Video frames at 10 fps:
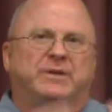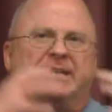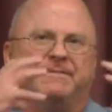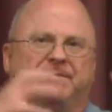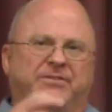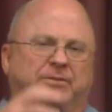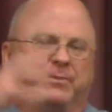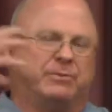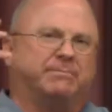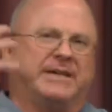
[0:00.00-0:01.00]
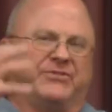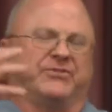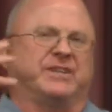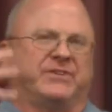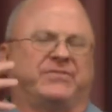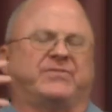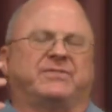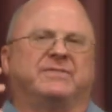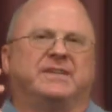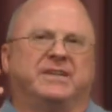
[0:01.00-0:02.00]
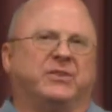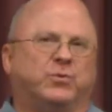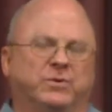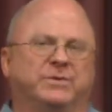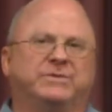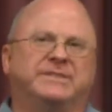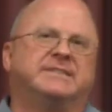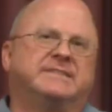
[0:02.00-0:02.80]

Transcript: and visible metrics in the world.